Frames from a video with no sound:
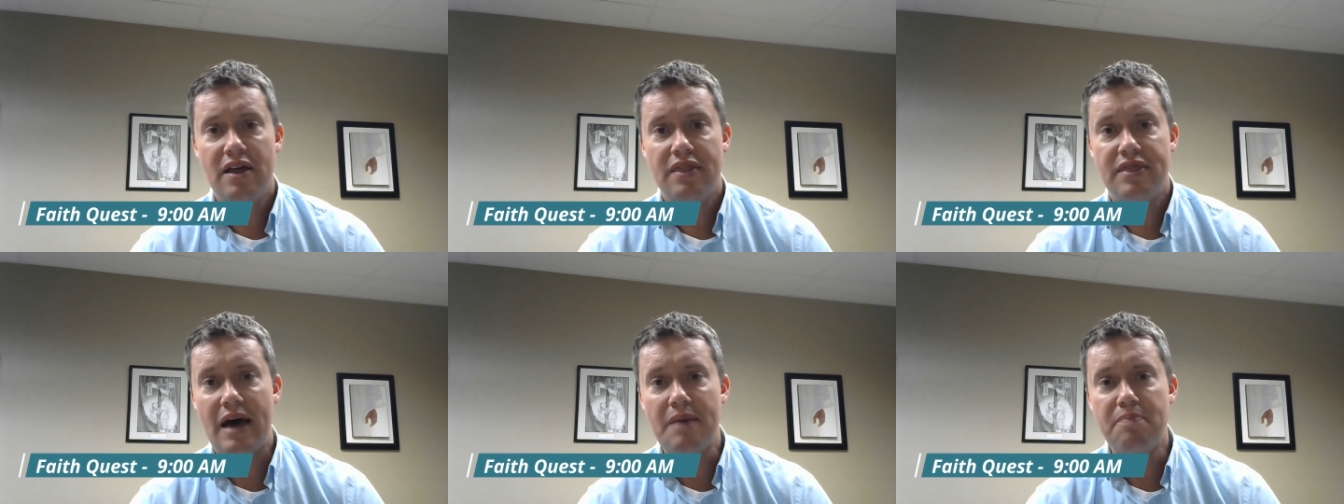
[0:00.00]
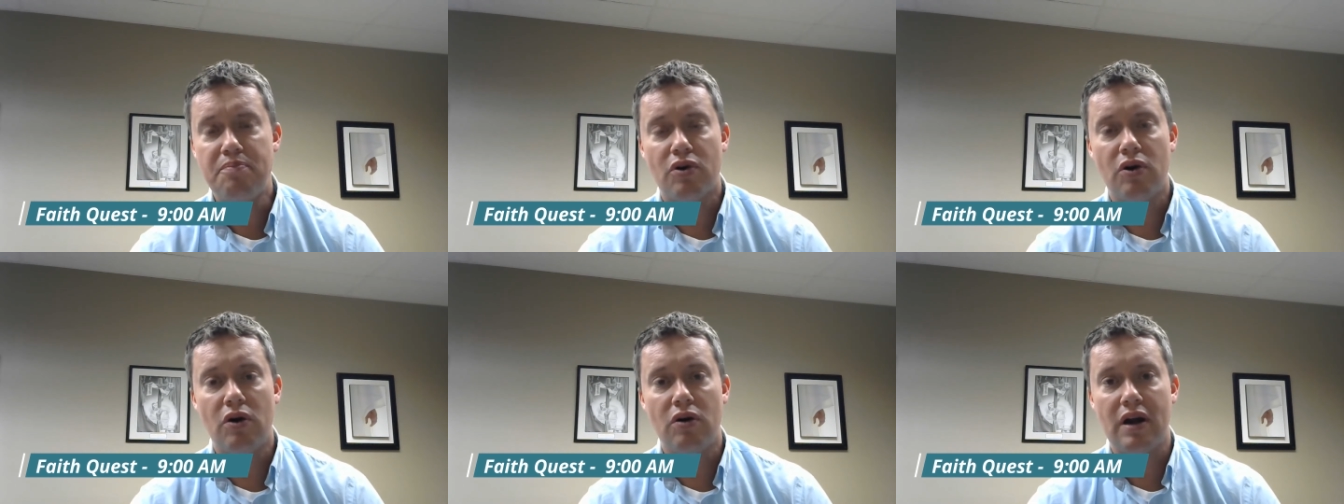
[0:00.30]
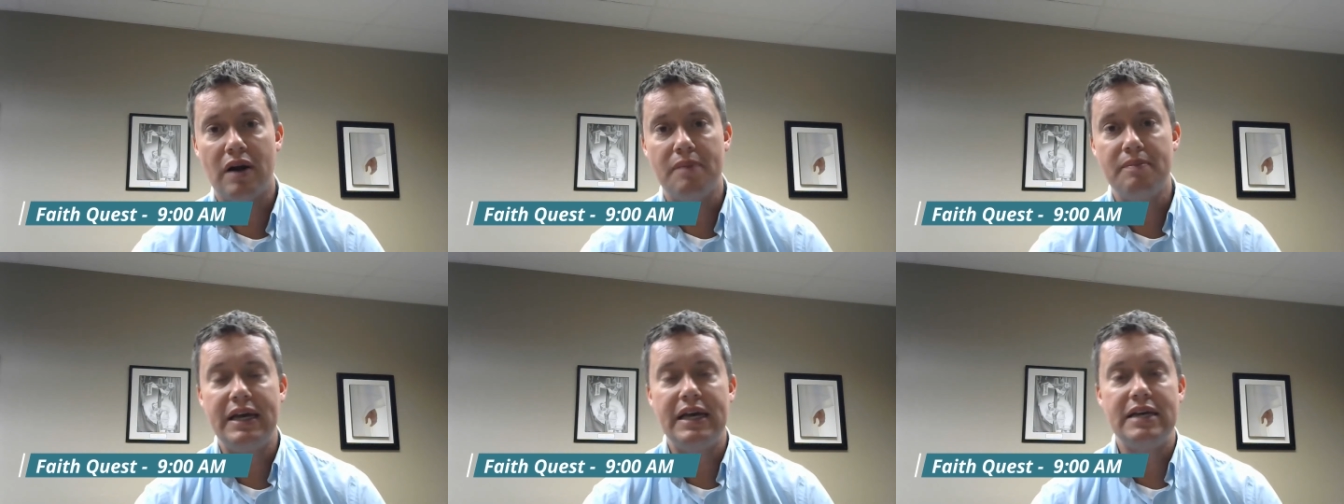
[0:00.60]
that
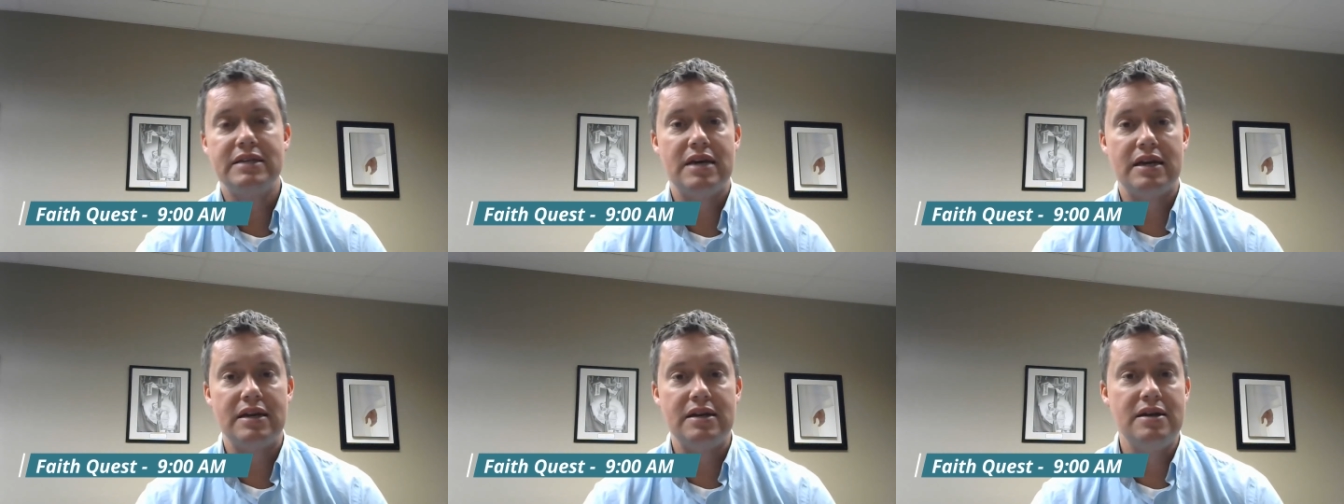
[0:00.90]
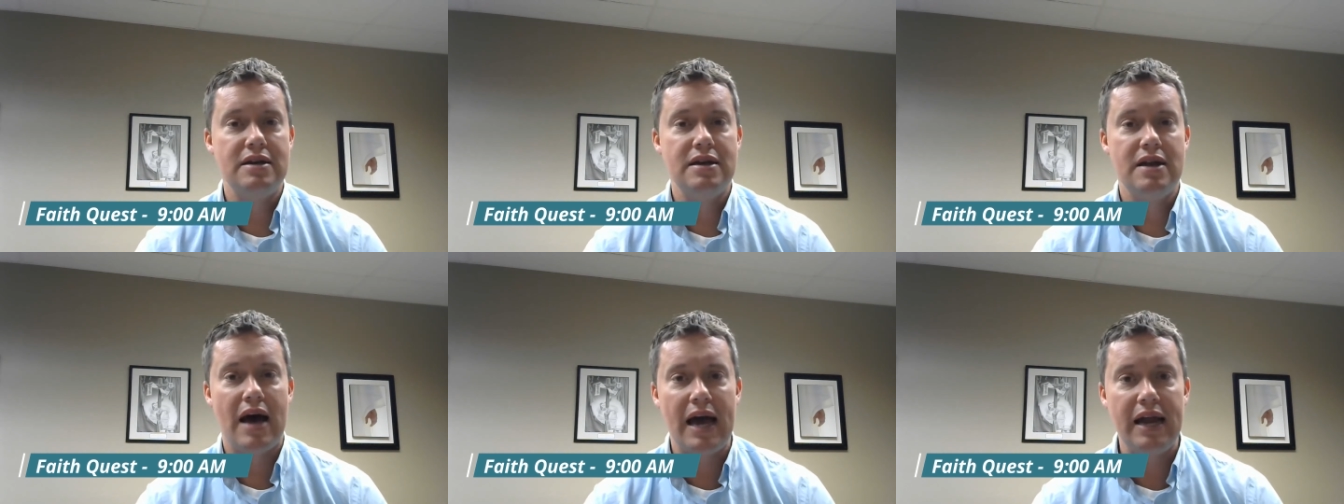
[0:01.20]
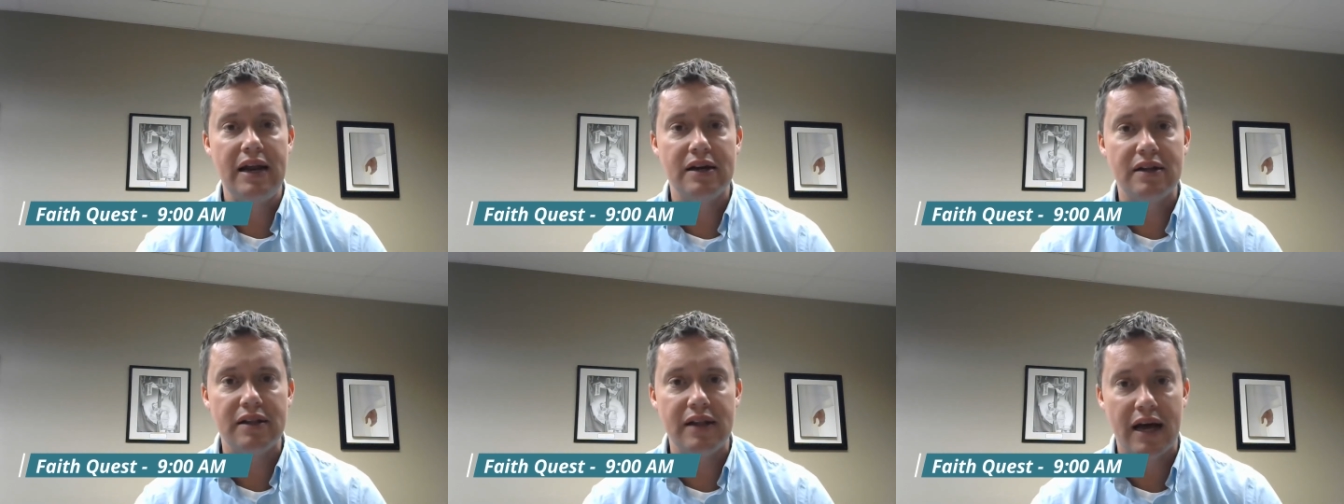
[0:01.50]
program begins at
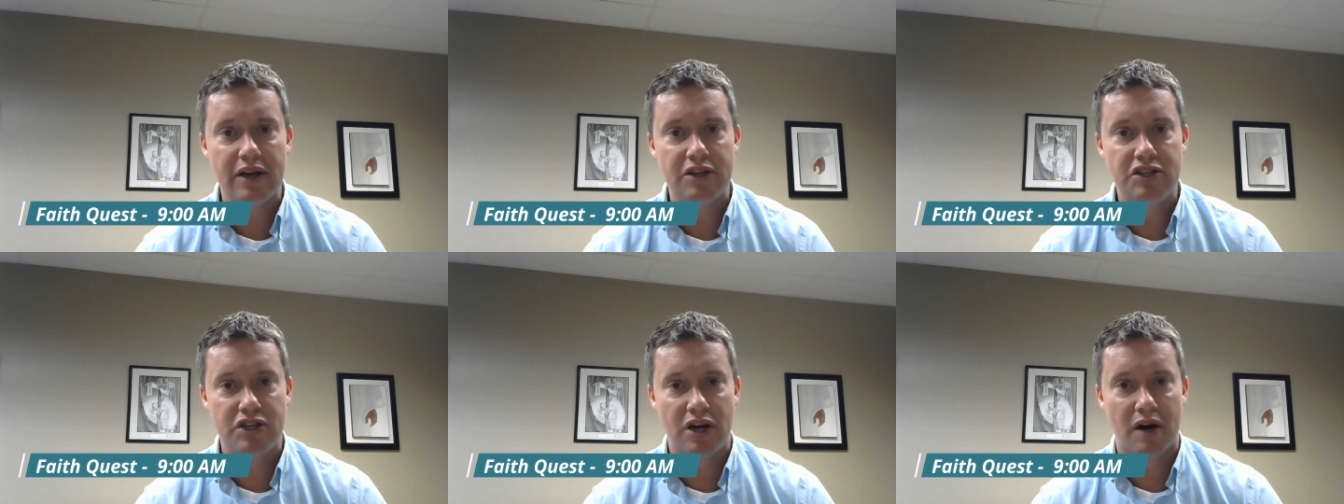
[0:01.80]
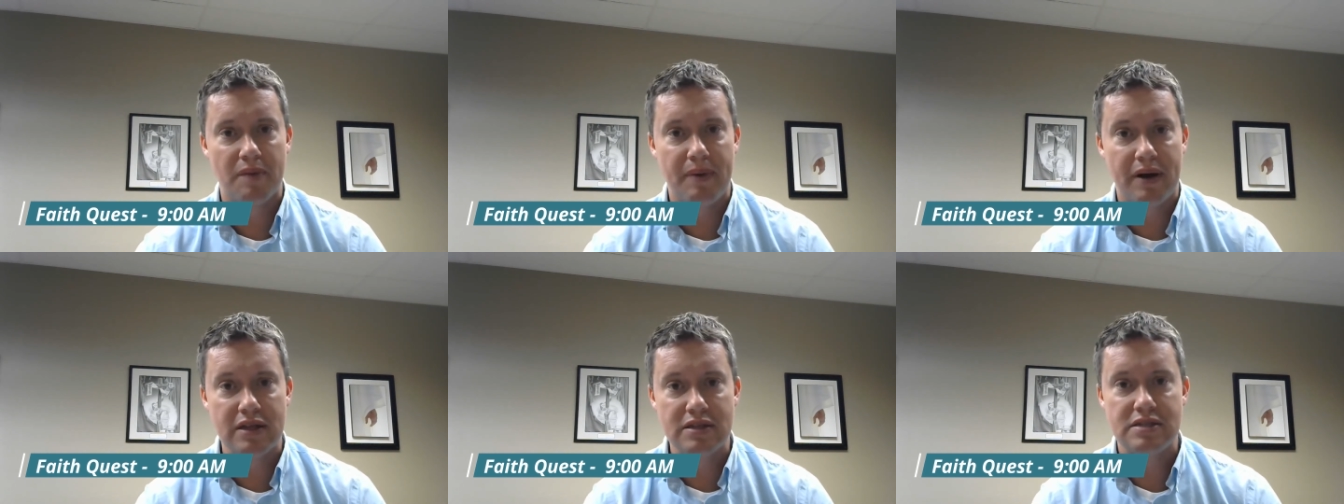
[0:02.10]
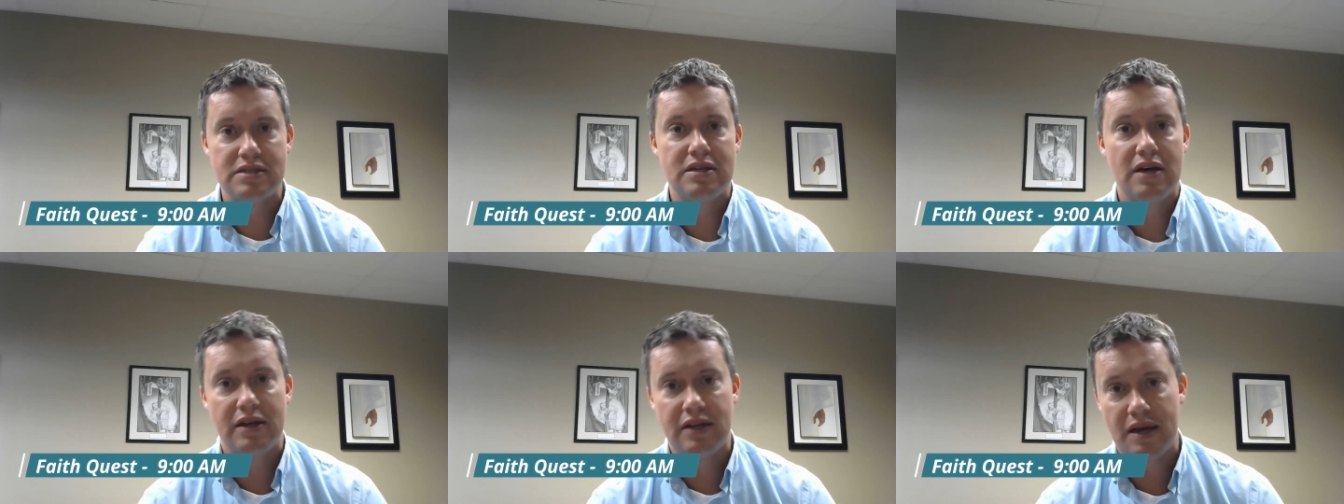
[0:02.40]
9 o'clock sharp on
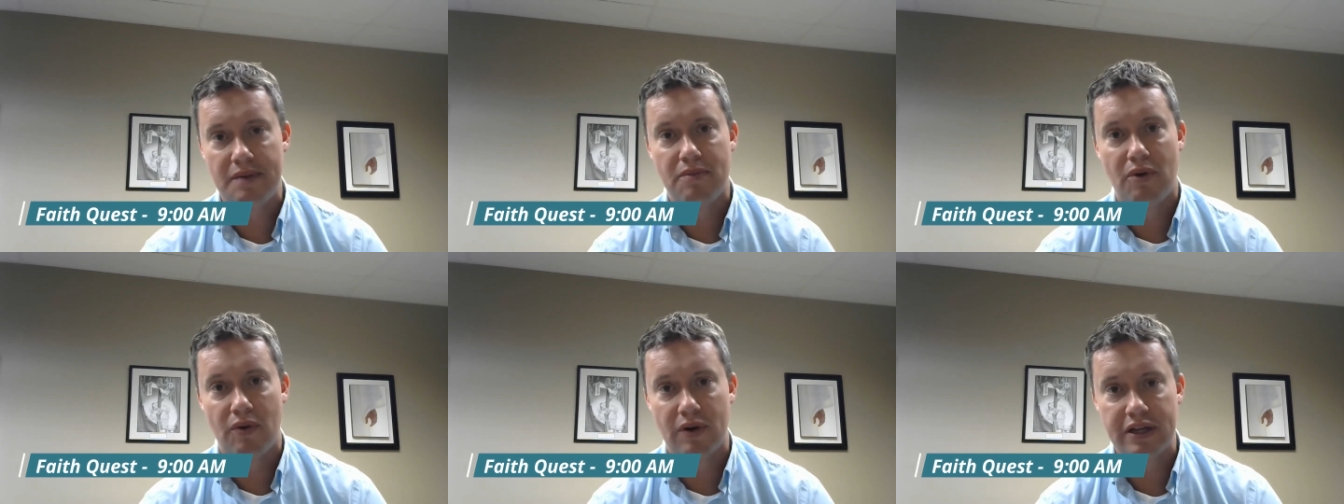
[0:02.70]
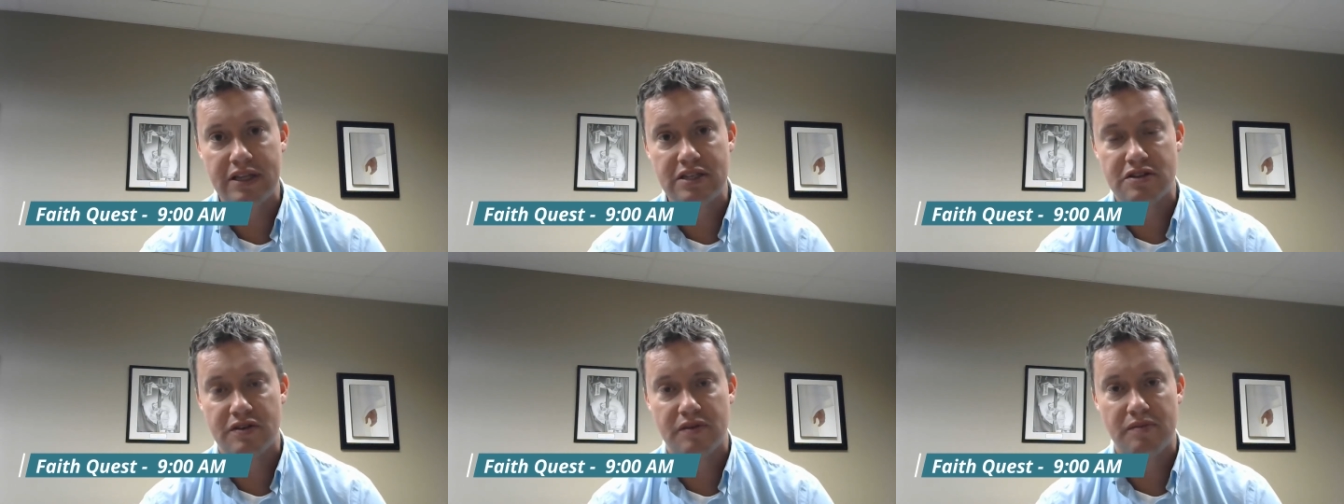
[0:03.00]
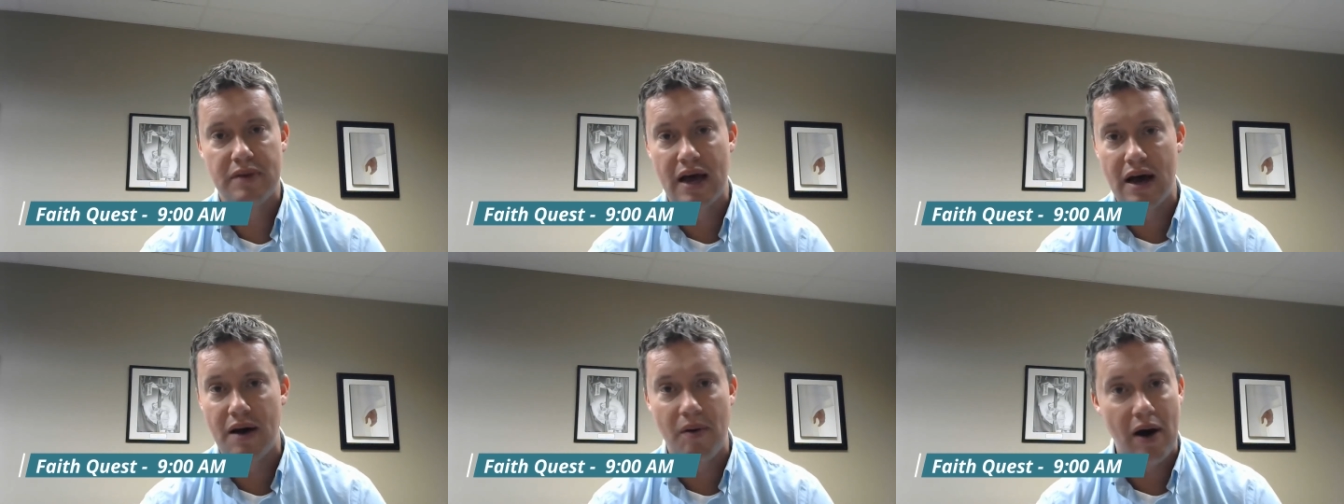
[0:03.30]
Sunday mornings
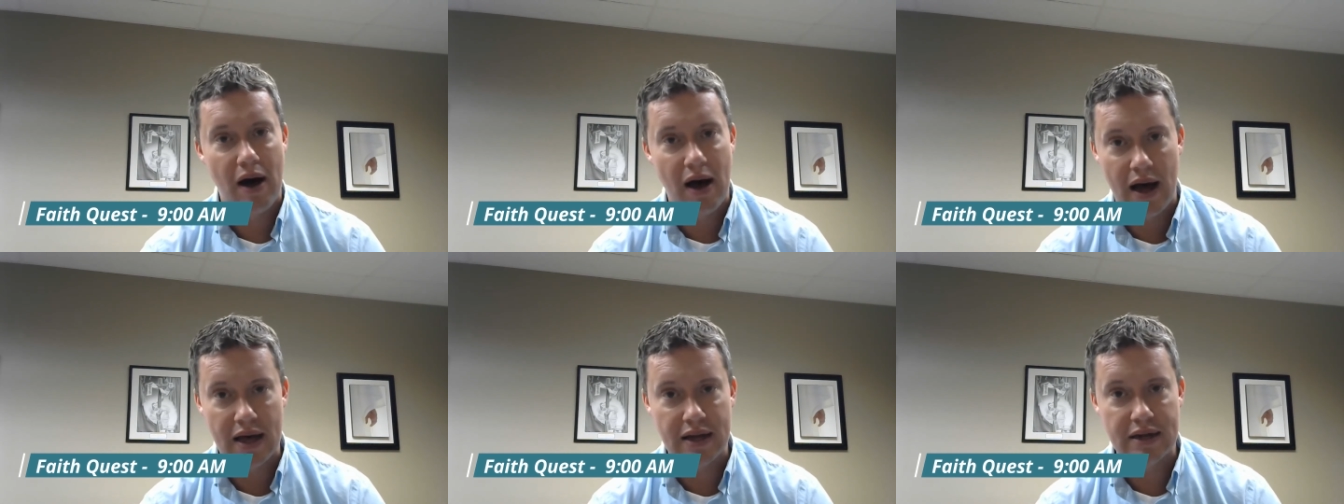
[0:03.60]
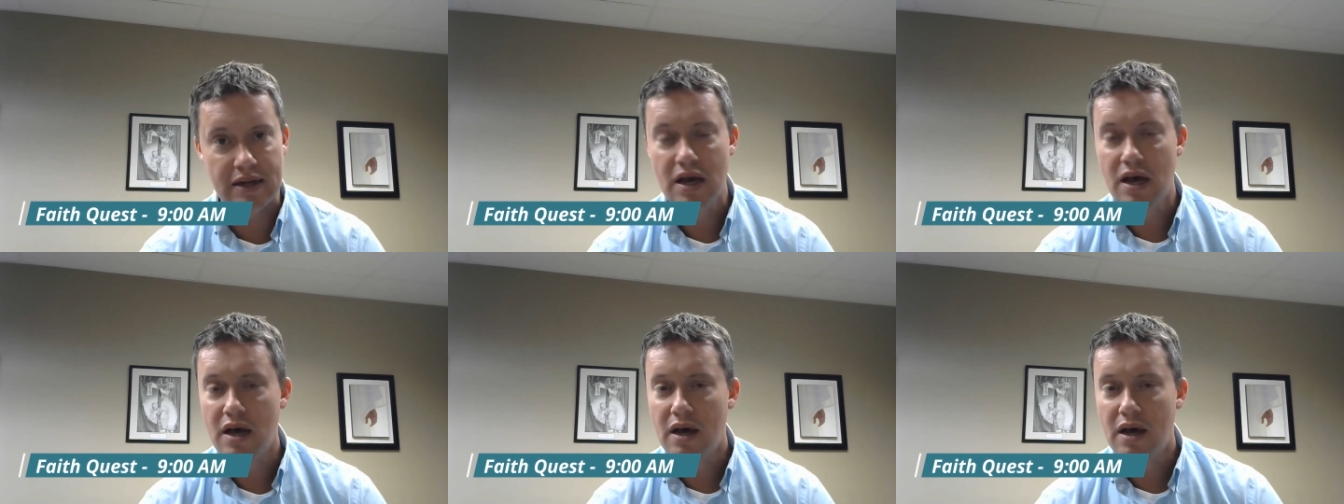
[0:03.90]
from now on.